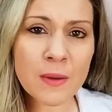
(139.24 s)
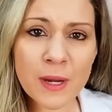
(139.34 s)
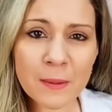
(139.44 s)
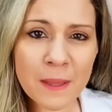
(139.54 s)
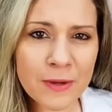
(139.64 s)

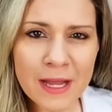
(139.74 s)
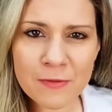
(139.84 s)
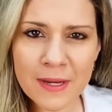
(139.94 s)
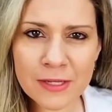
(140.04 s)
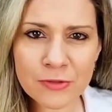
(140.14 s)
wait about 5
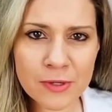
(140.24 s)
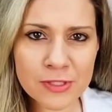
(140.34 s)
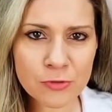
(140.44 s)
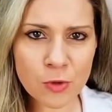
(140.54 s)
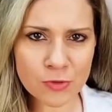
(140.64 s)
minutes for
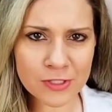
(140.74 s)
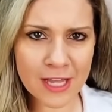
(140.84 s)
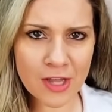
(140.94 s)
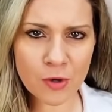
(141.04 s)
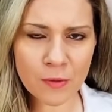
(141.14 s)
this foam to
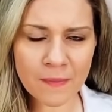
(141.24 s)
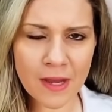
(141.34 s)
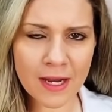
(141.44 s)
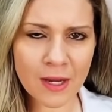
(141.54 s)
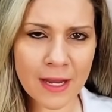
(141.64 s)
settle
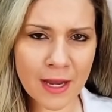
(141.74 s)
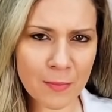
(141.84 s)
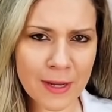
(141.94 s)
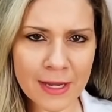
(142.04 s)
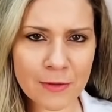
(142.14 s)
and I'll get our
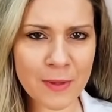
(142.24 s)
baking